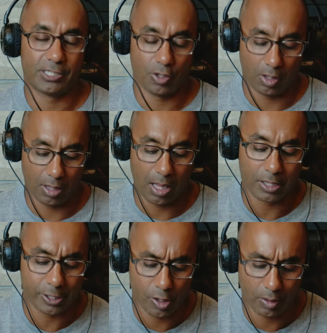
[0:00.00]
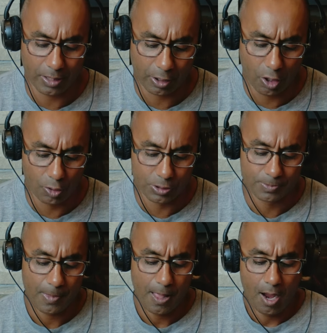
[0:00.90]
So I'll, I'll let you know how that goes.
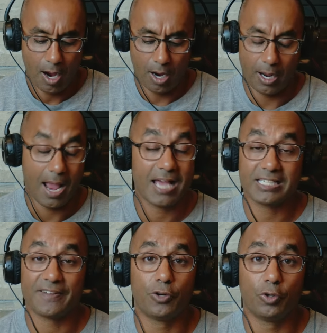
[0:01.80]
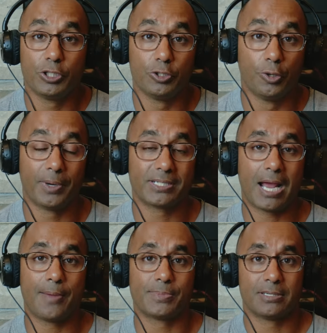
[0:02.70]
Uh, as I told you numerous
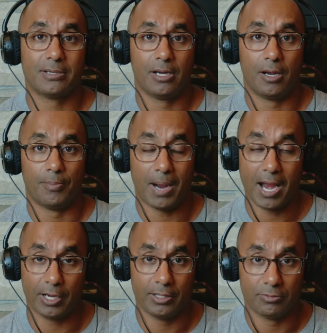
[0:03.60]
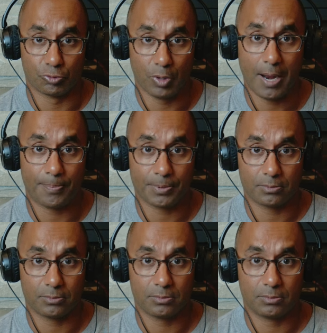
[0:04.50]
times, my rep
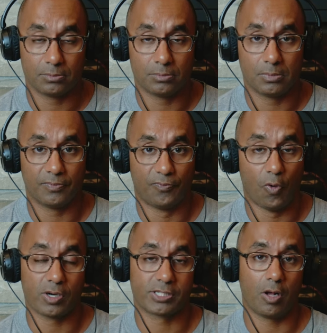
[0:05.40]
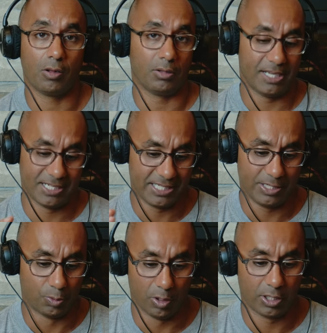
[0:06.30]
for Salt is the
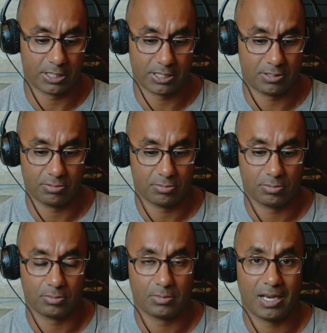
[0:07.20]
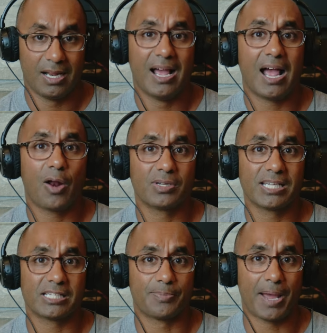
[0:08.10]
worst. I don't want to say
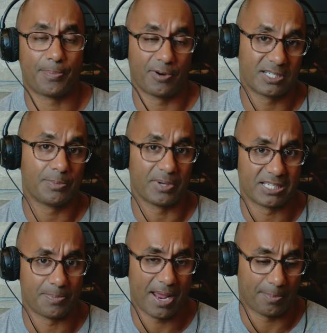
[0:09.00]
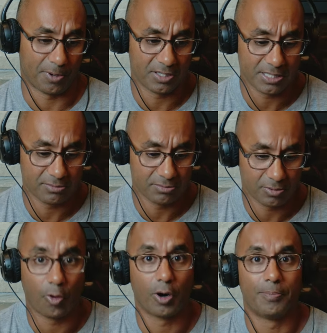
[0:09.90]
he's a bad person, but he's a bad person,
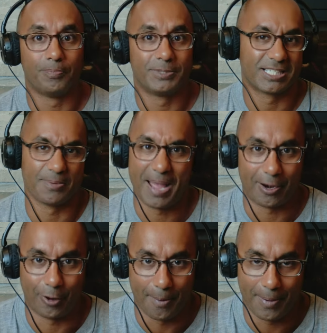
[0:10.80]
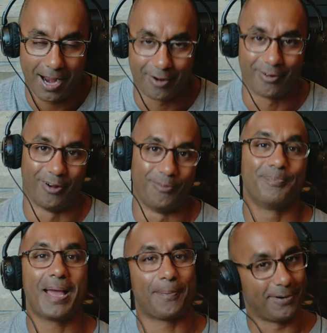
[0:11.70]
or just a bad rep. I don't know.
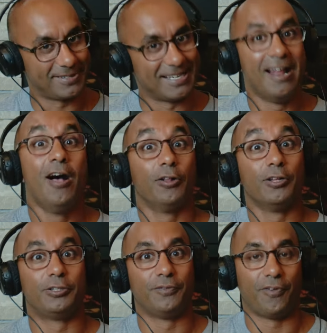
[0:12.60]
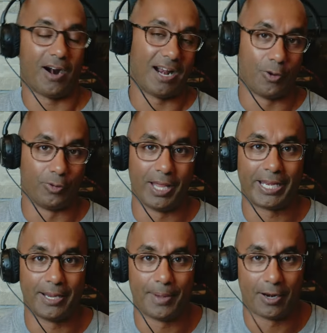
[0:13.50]
Bad person. A little too far. I don't like
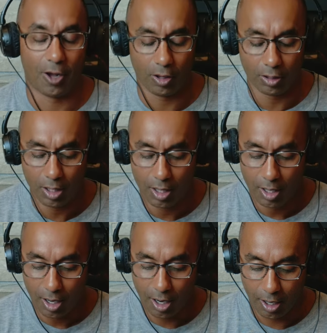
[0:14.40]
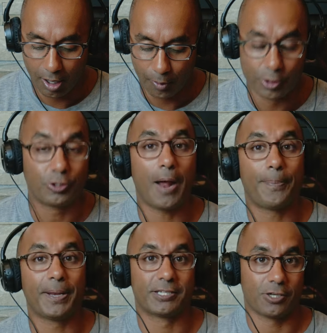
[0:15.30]
him at all. Uh, we're
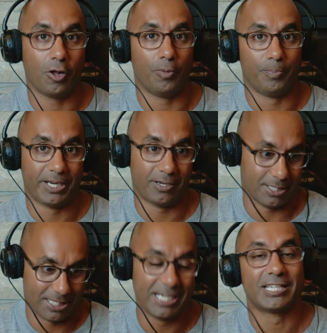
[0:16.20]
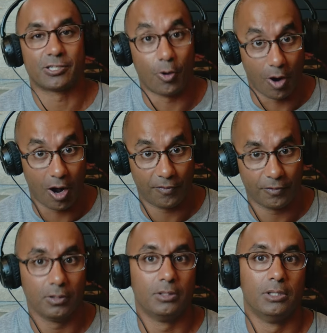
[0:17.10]
dropping Salt because he's so
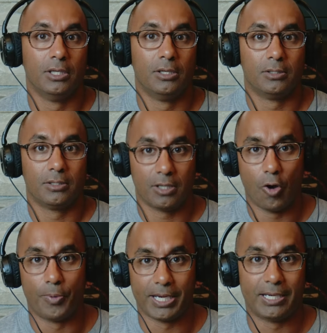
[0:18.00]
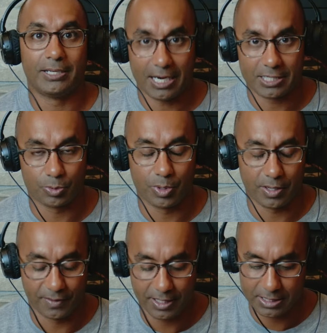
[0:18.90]
awful. Hope he catches wind
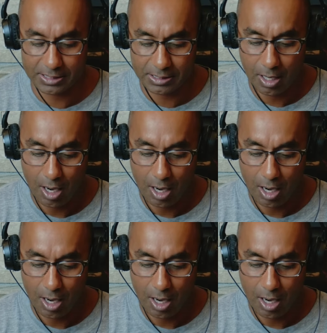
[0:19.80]
of this.